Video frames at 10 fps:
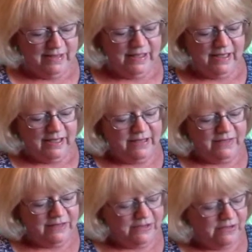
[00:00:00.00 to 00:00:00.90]
And I love
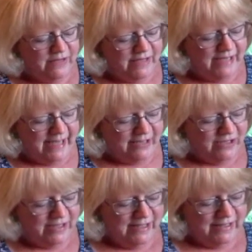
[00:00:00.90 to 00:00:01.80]
this
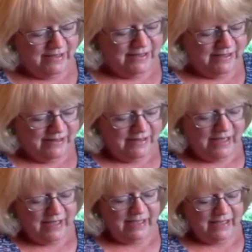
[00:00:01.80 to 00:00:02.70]
crosshatchy
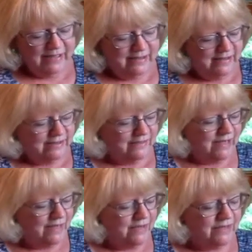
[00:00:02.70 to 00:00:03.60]
lining
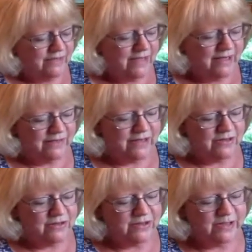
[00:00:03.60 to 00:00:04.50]
fabric. If I
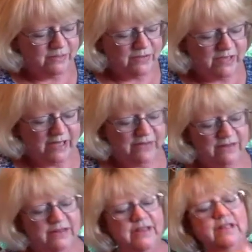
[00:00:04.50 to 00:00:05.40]
turn the zipper
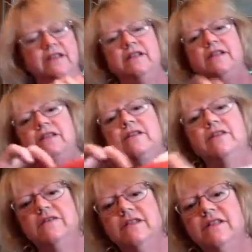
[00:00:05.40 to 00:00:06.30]
down,
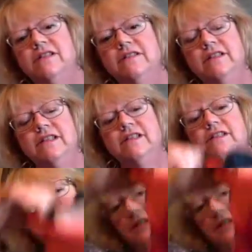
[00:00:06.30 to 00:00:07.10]
it's a little easier